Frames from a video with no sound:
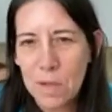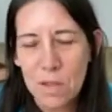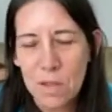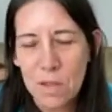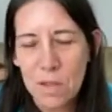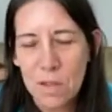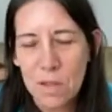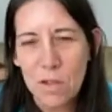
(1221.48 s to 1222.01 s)

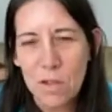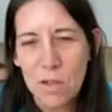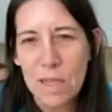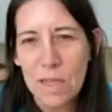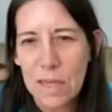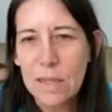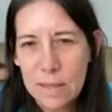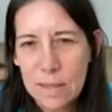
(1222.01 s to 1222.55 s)

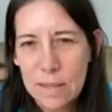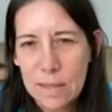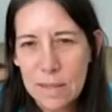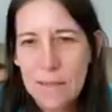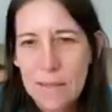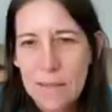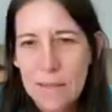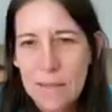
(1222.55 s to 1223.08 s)

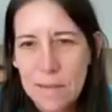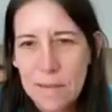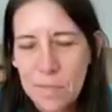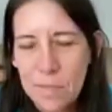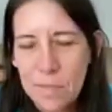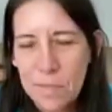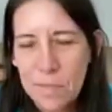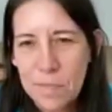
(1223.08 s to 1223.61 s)

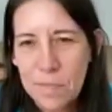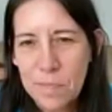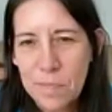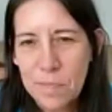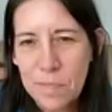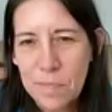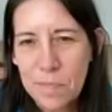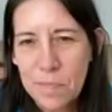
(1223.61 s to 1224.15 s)

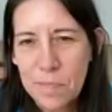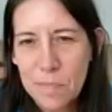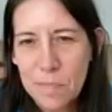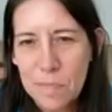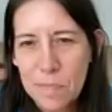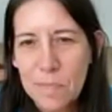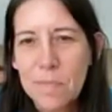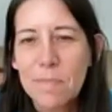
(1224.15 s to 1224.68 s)

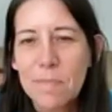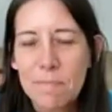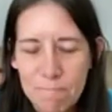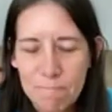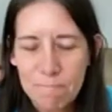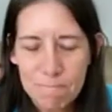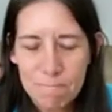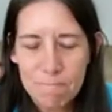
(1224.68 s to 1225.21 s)

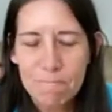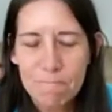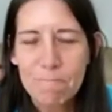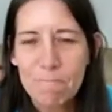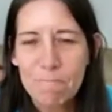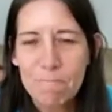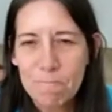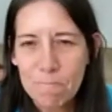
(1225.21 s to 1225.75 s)

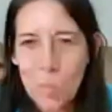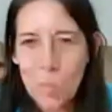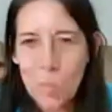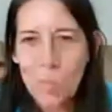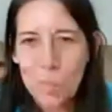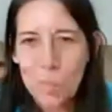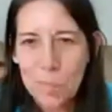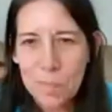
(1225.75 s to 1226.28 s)

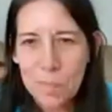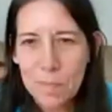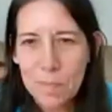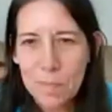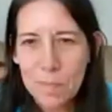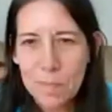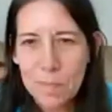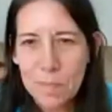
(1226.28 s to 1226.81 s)

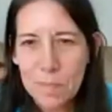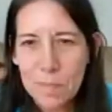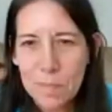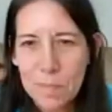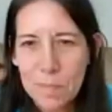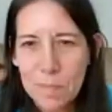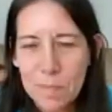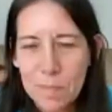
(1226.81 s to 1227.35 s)

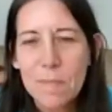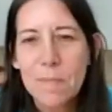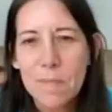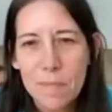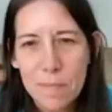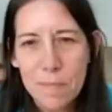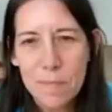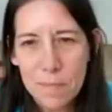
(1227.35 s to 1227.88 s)

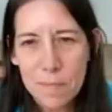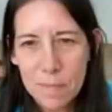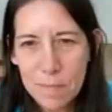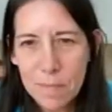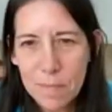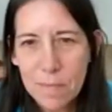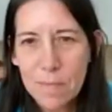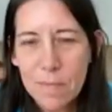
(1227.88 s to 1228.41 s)

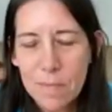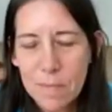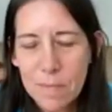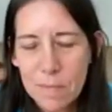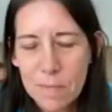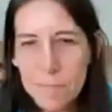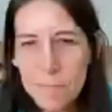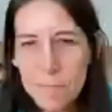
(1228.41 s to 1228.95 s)

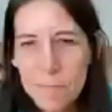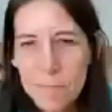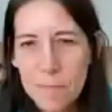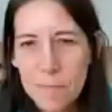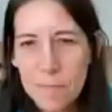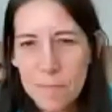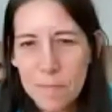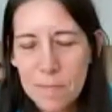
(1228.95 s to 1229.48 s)
[no speech]